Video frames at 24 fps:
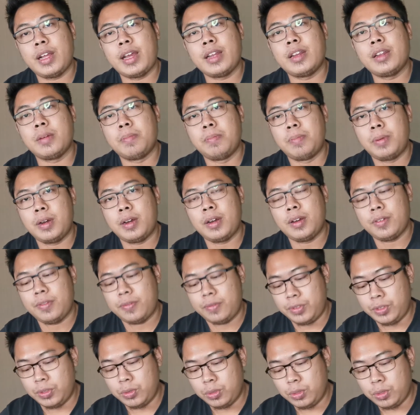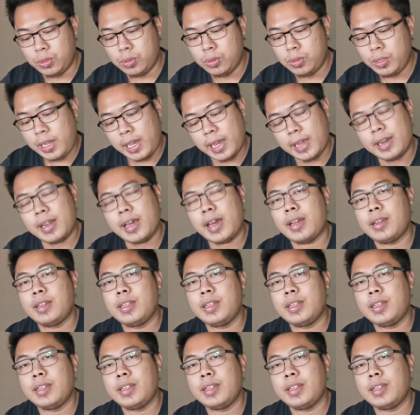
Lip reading: and above, you do get